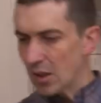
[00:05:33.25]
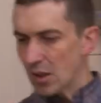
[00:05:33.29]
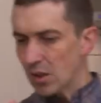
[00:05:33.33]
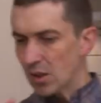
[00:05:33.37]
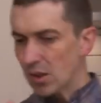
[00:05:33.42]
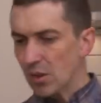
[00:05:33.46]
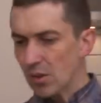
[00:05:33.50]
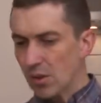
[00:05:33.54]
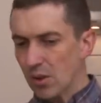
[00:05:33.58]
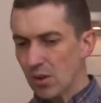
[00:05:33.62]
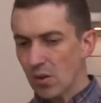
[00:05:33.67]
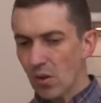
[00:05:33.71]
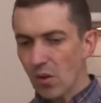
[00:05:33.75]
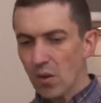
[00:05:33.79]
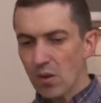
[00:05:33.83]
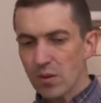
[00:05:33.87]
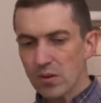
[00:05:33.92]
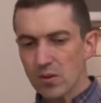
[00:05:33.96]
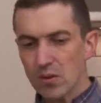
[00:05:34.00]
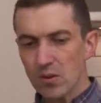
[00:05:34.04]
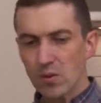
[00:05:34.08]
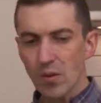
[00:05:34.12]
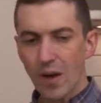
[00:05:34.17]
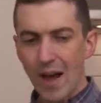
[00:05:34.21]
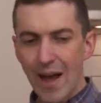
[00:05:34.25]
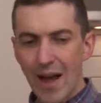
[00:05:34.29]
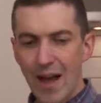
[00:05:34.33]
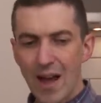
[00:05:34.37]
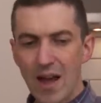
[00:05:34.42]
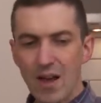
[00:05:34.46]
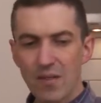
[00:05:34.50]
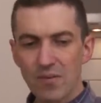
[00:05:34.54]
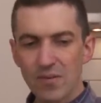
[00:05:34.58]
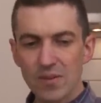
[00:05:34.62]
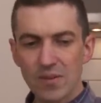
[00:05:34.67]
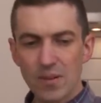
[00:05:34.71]
You could also
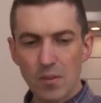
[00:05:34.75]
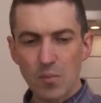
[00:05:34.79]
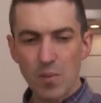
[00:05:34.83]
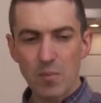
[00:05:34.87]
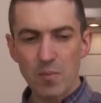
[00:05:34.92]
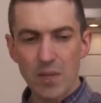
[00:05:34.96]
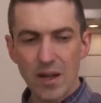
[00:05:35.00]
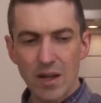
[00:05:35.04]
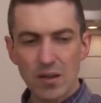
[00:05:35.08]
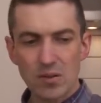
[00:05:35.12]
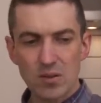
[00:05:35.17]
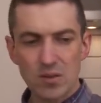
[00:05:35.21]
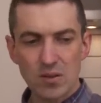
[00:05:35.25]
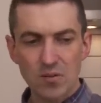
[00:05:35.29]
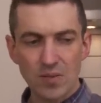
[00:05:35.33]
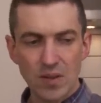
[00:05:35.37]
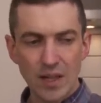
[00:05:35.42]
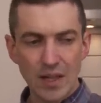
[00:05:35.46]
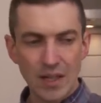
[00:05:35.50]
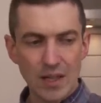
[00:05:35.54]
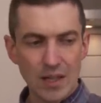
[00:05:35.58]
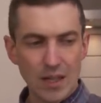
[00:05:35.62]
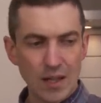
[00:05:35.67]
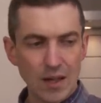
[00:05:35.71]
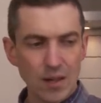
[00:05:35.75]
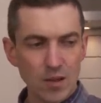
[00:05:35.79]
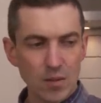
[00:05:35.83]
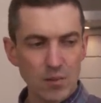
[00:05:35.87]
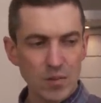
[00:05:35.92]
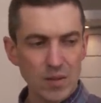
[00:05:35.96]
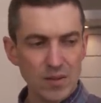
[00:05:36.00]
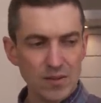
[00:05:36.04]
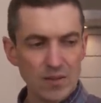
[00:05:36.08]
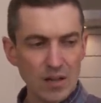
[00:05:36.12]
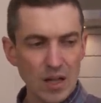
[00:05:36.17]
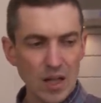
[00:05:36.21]
have some amount of like garam
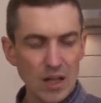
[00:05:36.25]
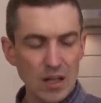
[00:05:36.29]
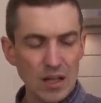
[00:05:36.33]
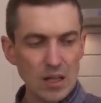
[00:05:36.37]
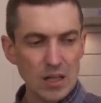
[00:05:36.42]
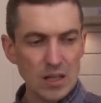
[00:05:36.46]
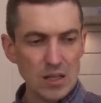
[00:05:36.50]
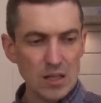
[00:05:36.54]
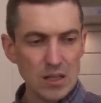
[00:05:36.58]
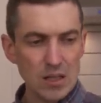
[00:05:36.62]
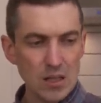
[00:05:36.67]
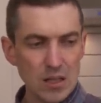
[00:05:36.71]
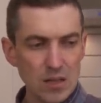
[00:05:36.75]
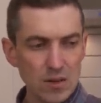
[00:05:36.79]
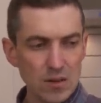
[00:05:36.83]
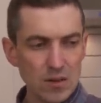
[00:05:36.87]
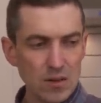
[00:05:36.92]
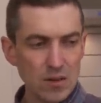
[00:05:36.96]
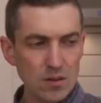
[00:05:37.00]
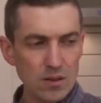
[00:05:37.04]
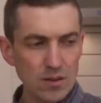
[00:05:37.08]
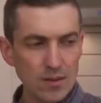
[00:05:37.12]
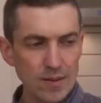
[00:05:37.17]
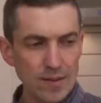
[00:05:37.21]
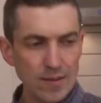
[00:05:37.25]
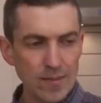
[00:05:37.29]
masala in here.